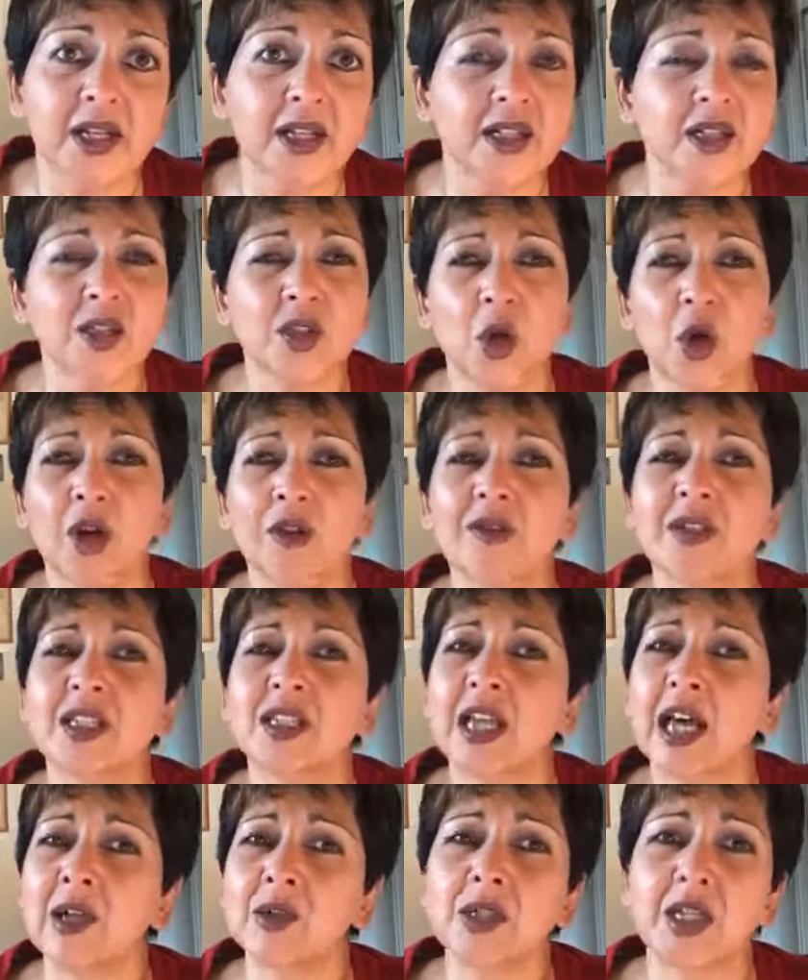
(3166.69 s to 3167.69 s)
So if it
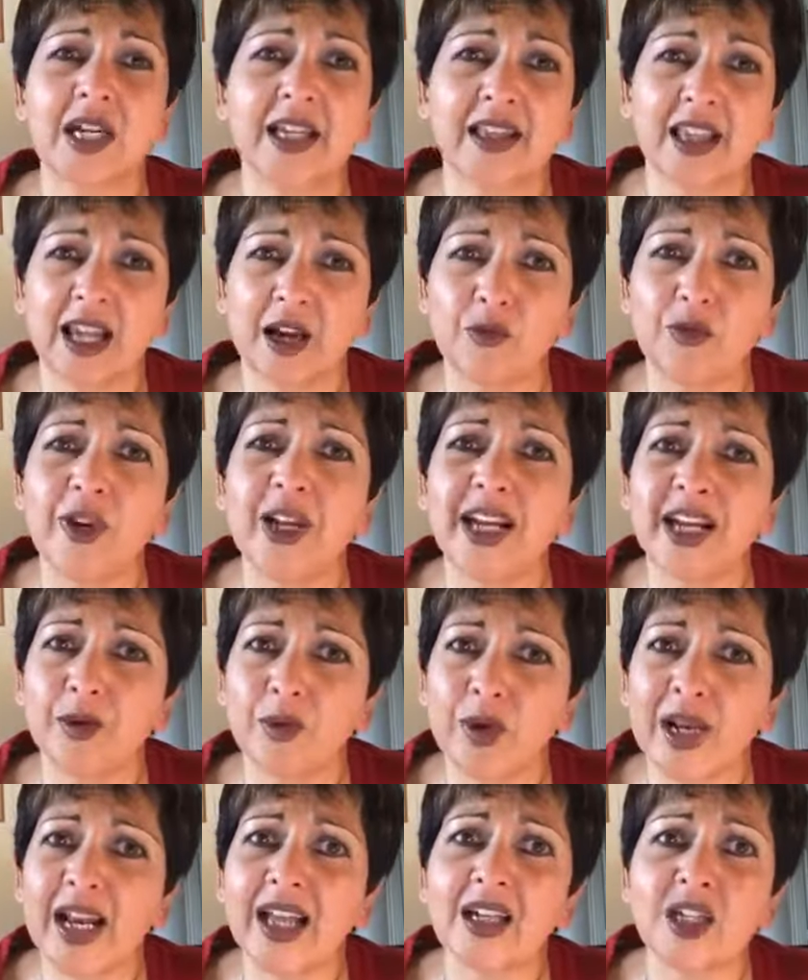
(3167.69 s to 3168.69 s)
sounds like they're really
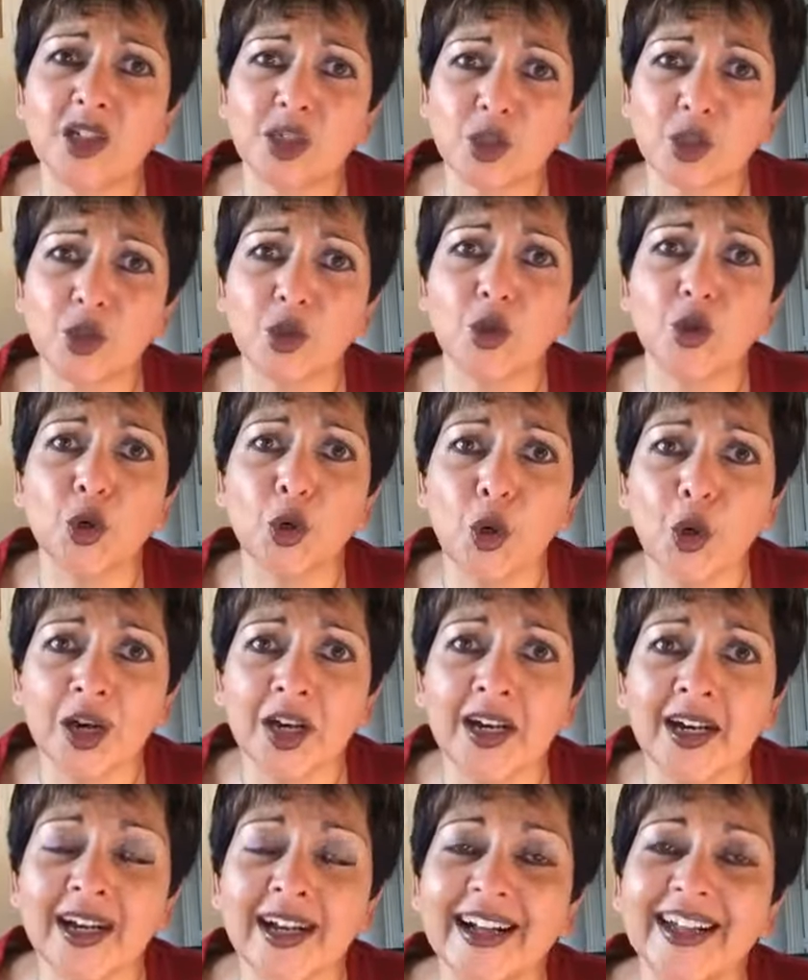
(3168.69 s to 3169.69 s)
reluctant to
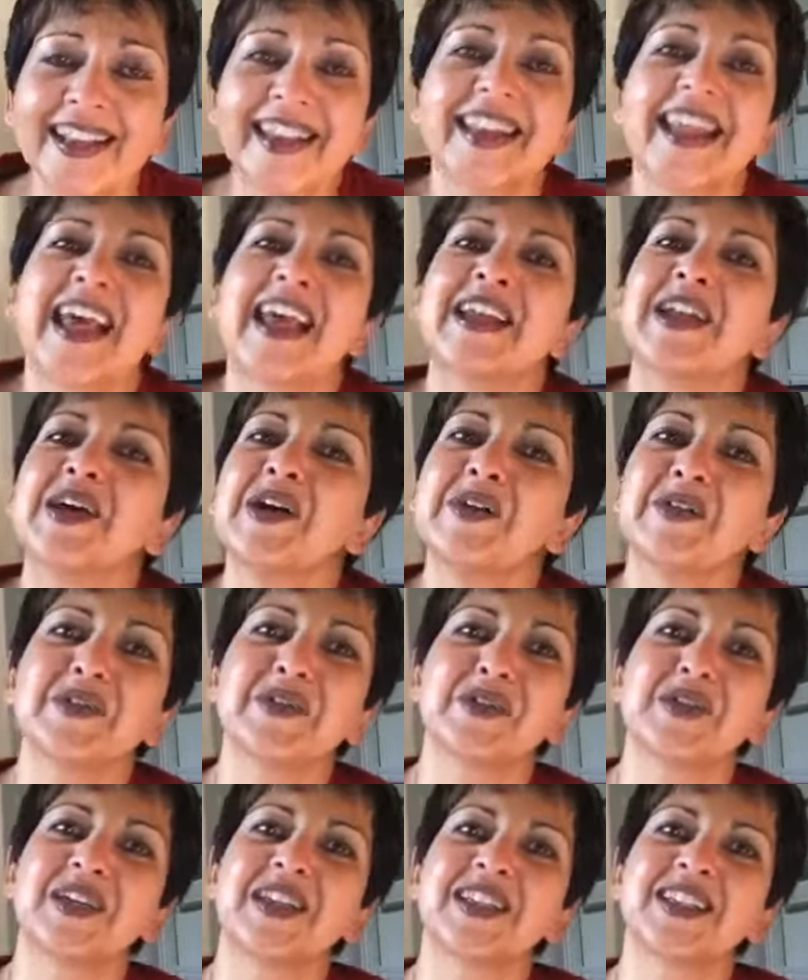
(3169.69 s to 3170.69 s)
talk, then
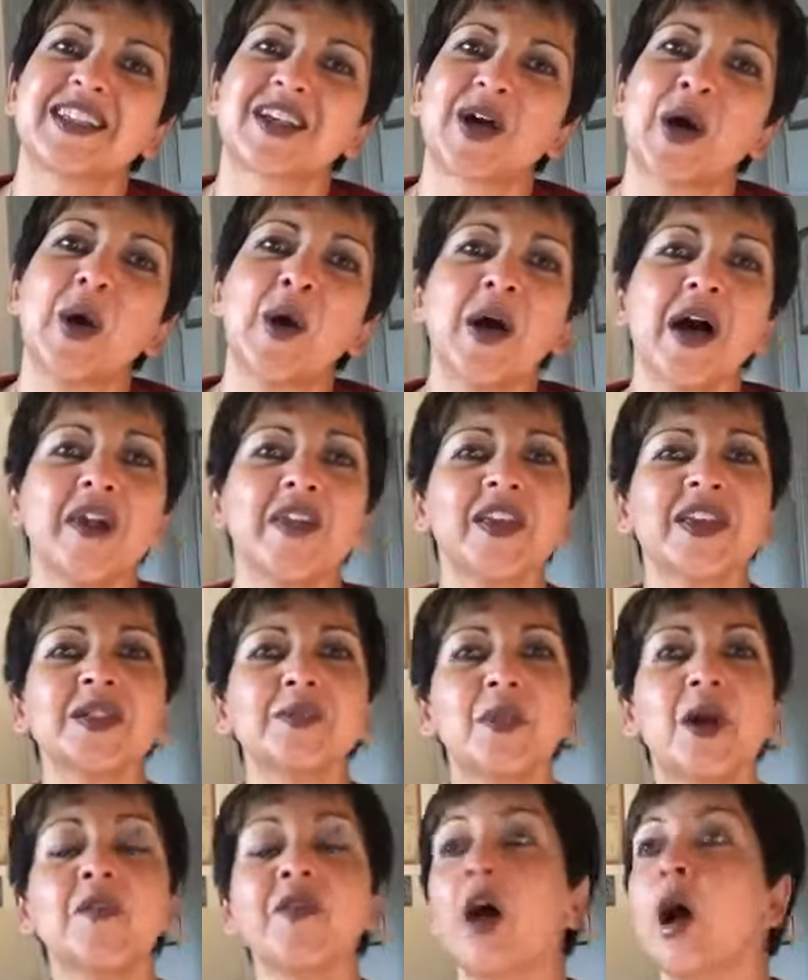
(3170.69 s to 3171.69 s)
you need to go, there's
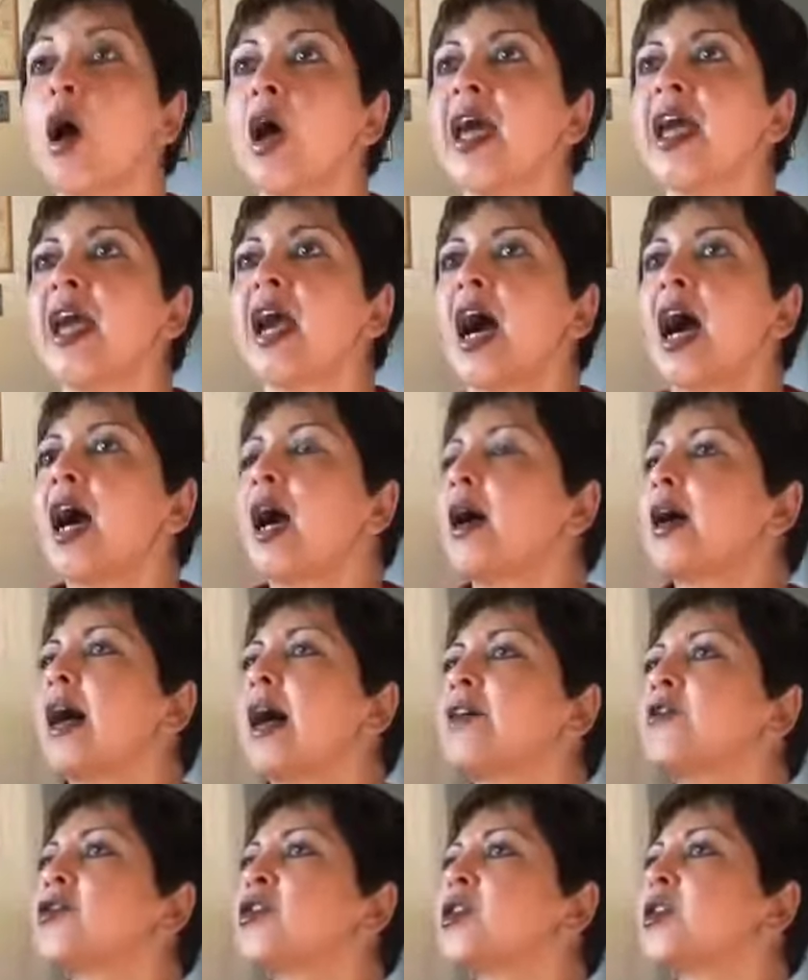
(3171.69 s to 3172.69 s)
more. Hey, I
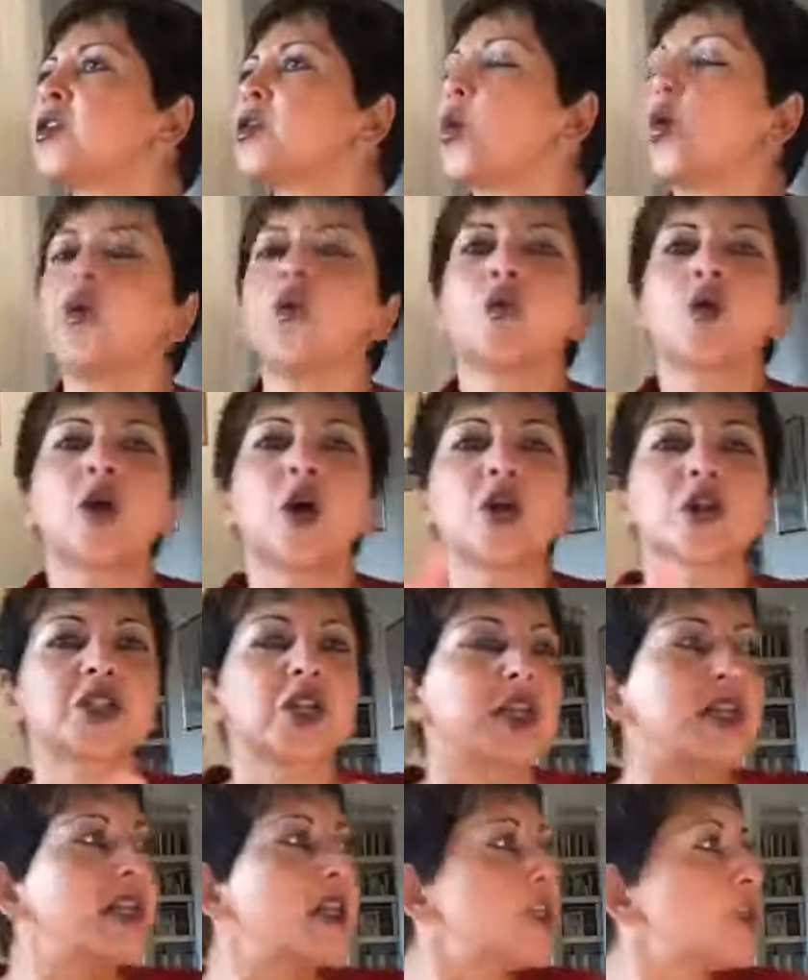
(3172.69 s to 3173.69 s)
just, oh gosh,
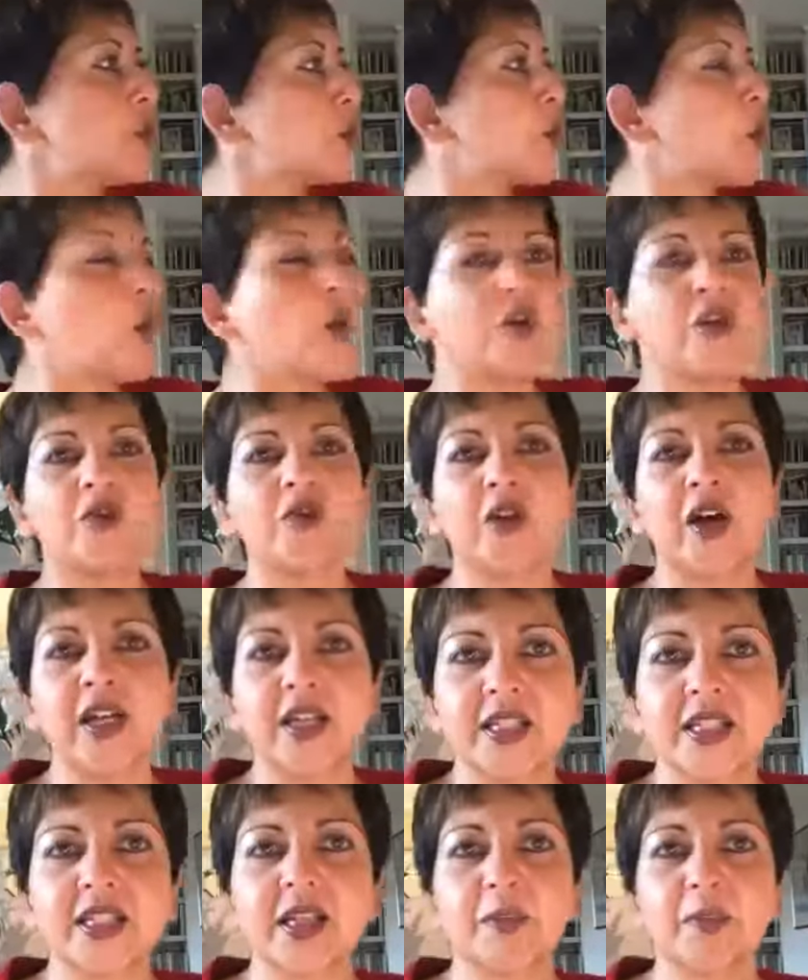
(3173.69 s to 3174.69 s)
I need to go and
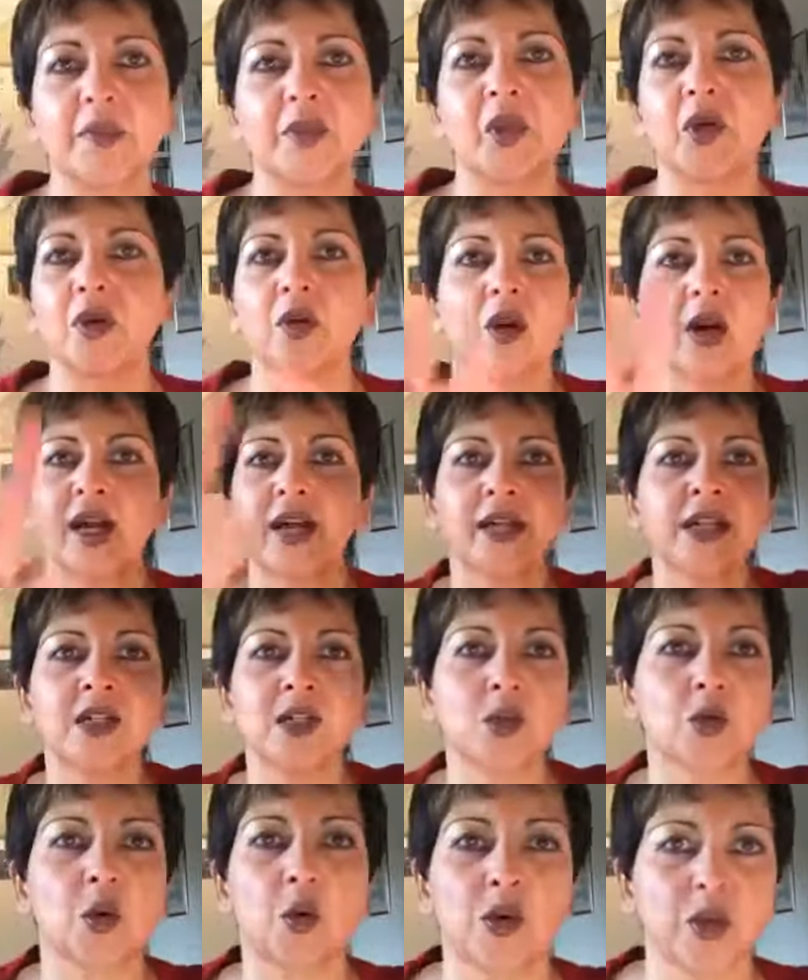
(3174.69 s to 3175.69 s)
find some, you know, I need
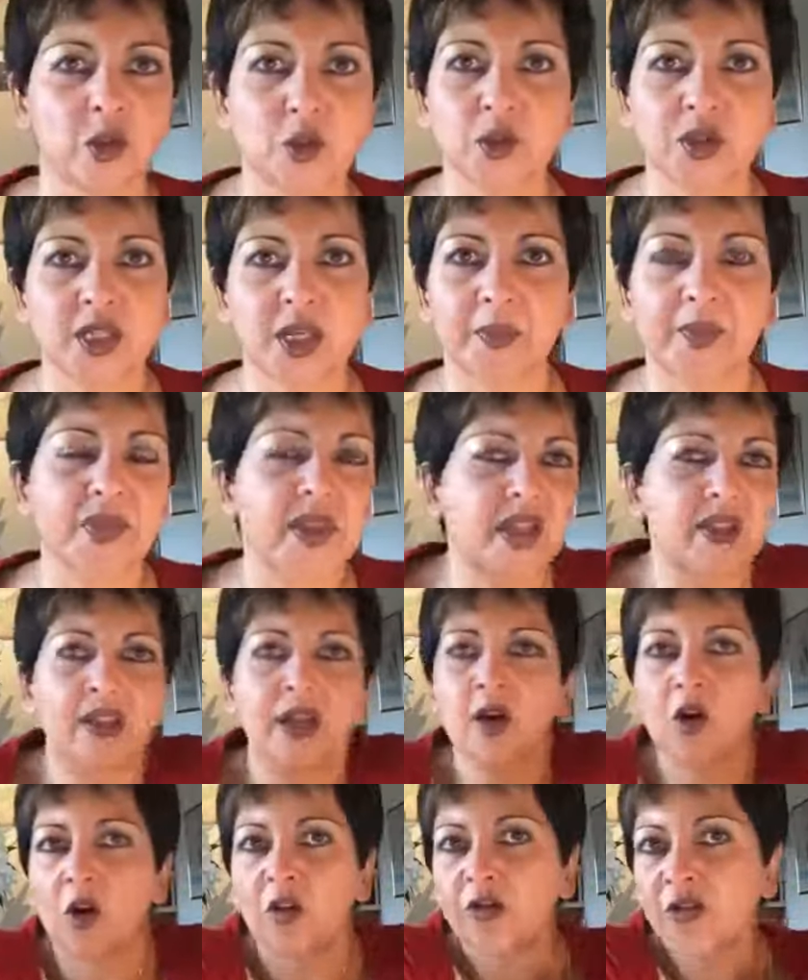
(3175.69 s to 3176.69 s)
to go and do something. Then
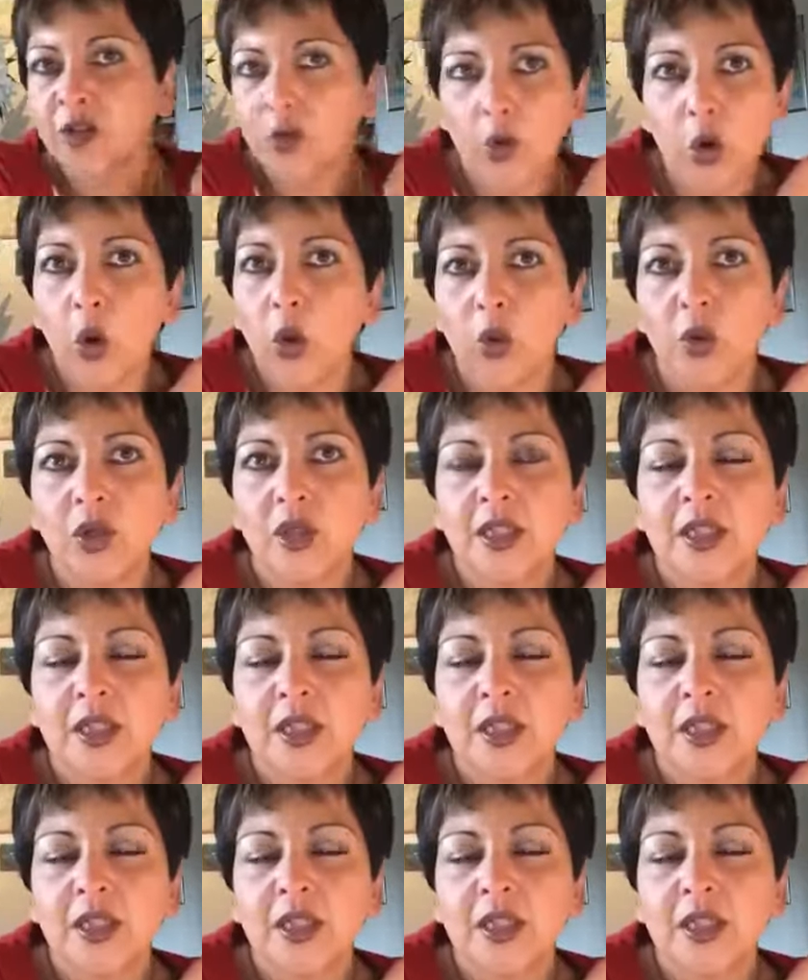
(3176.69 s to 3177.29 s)
off you go.